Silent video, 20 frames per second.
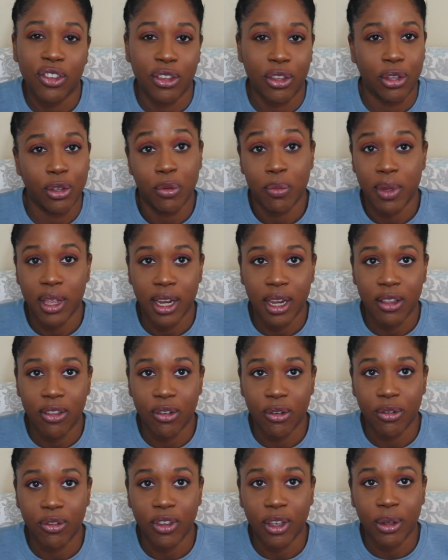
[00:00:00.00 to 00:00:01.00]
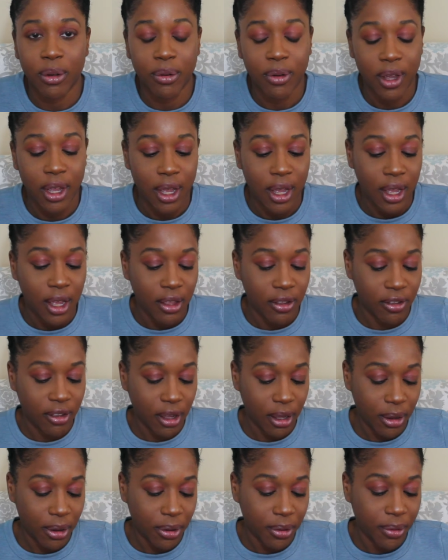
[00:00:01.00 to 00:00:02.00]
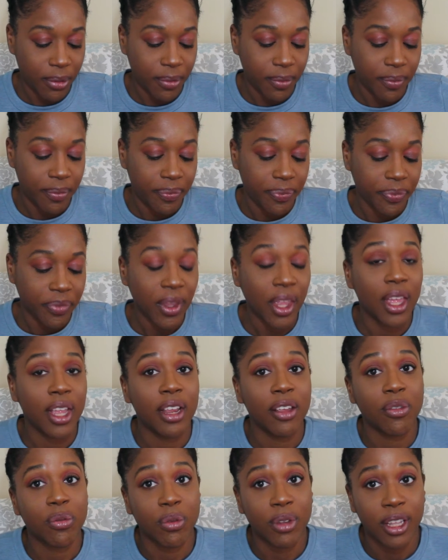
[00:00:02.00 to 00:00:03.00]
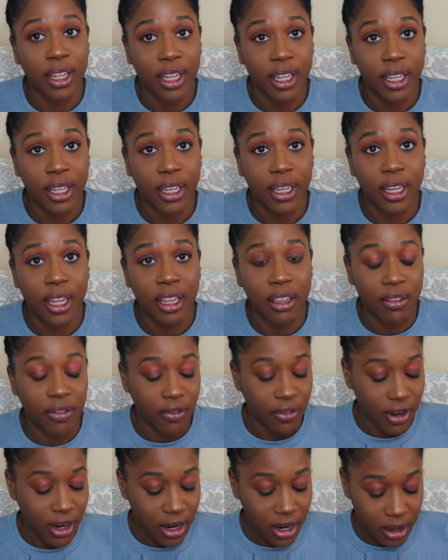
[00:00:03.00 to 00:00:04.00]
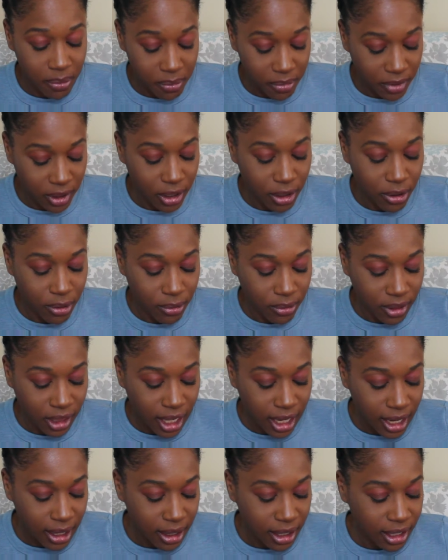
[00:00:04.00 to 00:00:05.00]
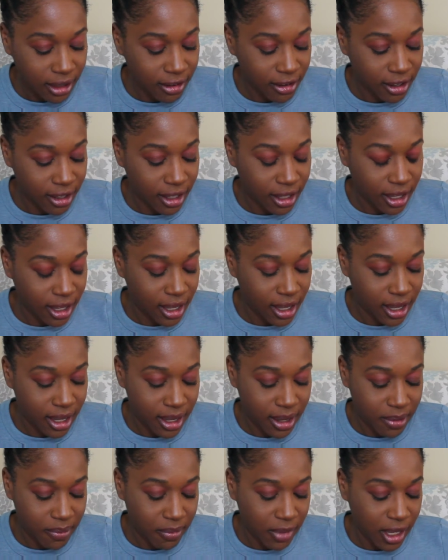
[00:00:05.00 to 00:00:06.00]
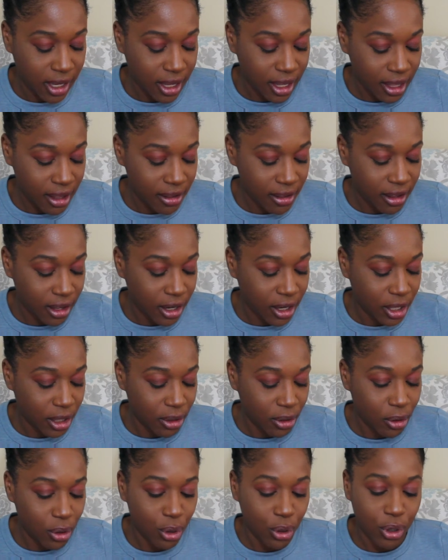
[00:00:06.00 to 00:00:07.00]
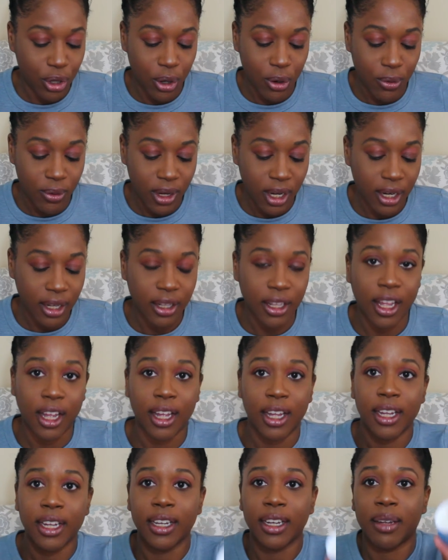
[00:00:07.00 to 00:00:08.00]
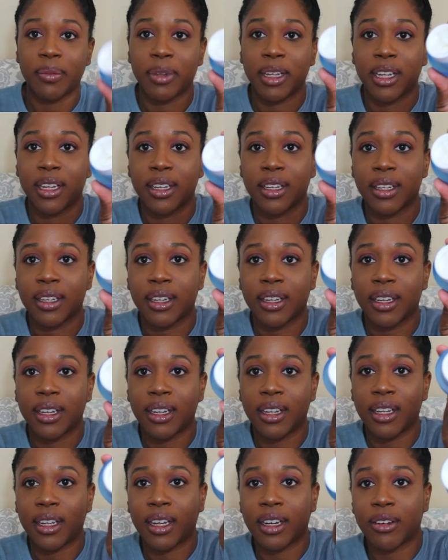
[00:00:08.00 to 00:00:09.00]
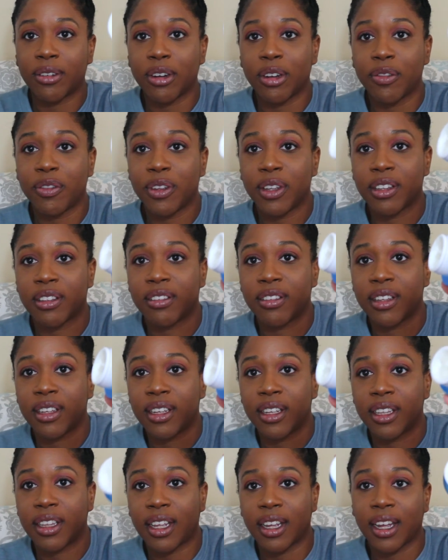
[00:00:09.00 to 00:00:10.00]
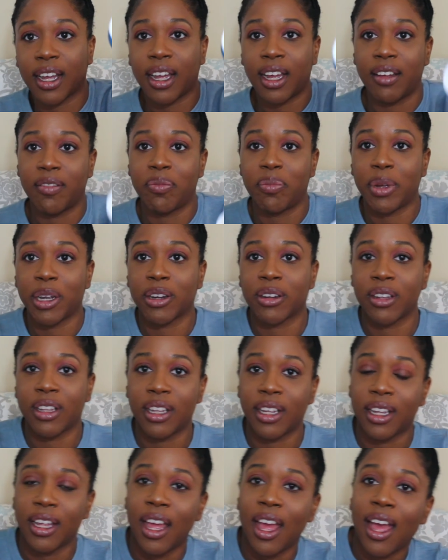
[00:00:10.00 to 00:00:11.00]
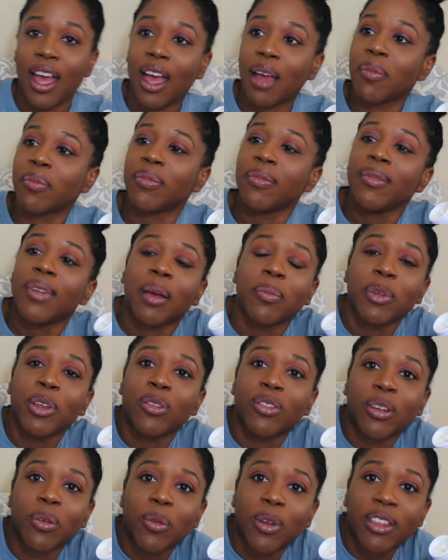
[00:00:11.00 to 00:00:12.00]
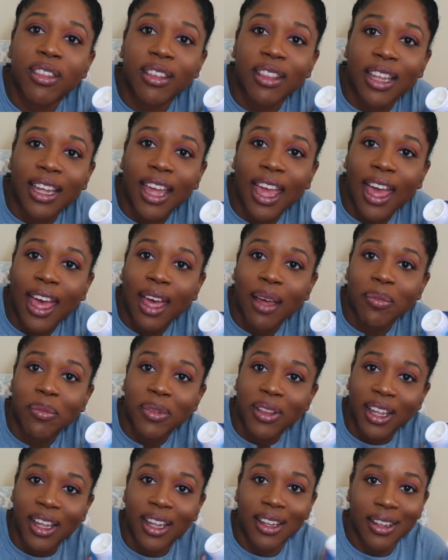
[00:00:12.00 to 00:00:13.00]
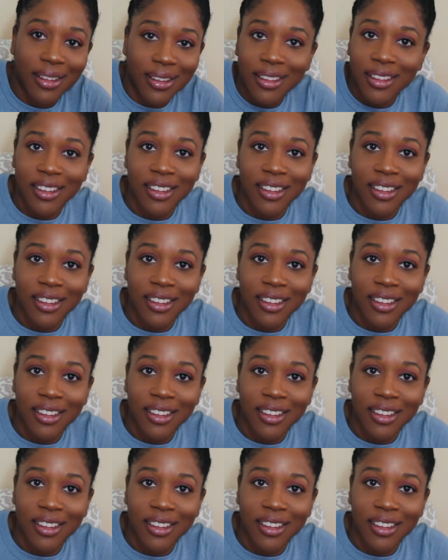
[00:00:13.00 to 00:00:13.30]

2 minutes or so. So it is really good. It's very, you know, light and easy to use. You don't need a lot. I mean, I don't know if you can see, like I have barely, I'm using what's in the cap, like,